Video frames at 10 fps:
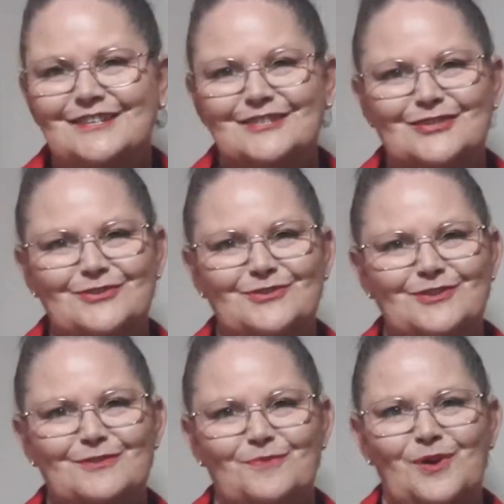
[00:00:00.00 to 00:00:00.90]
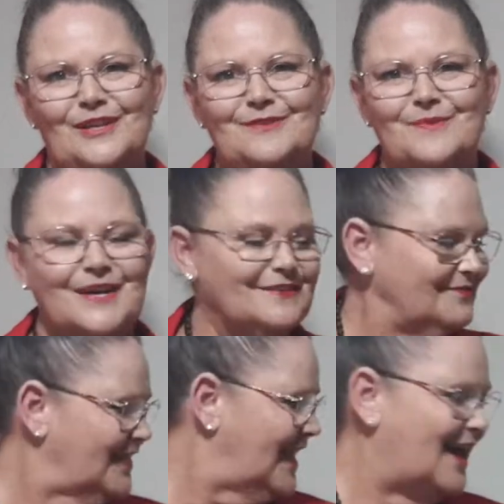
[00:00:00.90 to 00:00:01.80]
to the wallet one,
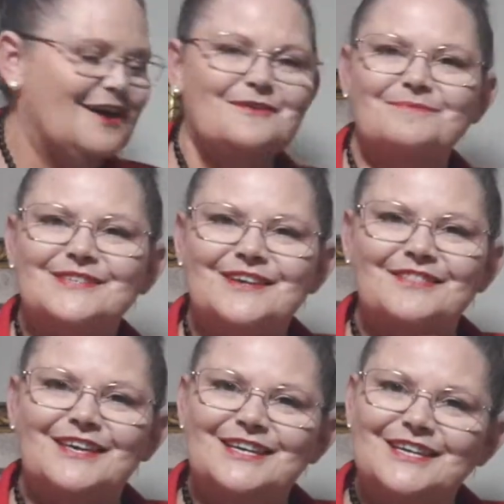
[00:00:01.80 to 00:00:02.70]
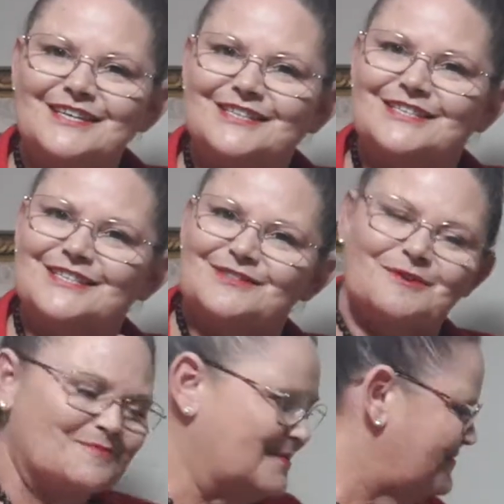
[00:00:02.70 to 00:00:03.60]
so then you can
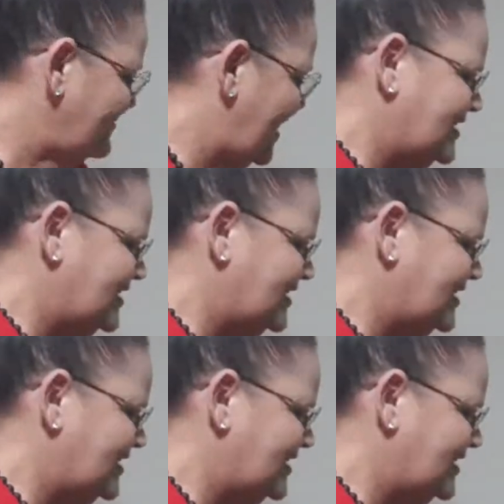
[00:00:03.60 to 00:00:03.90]
swap them around,